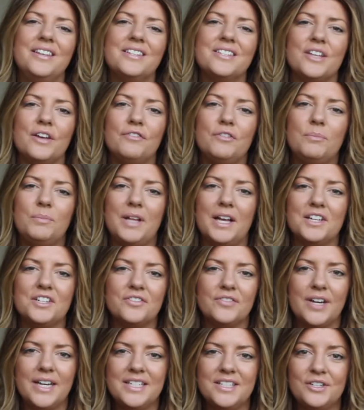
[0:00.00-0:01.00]
So for
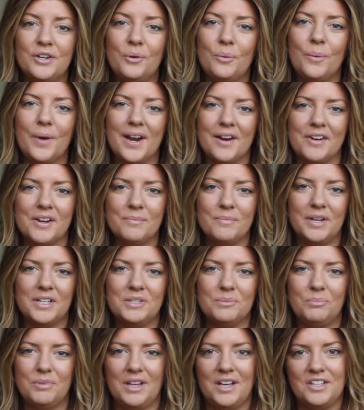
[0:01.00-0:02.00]
blush, REY's not wearing
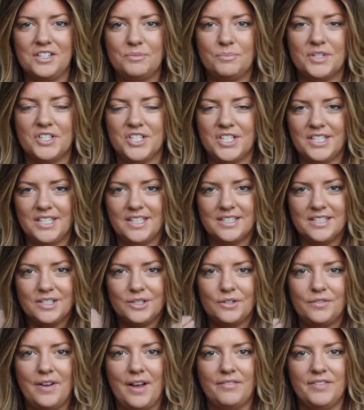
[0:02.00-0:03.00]
much blush, but she does
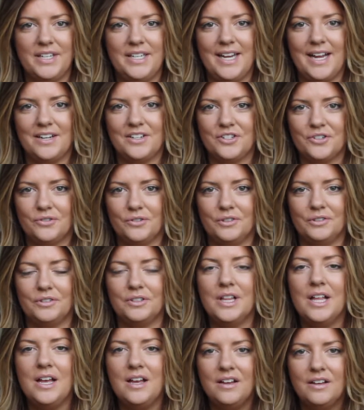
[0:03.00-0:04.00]
sort of have a natural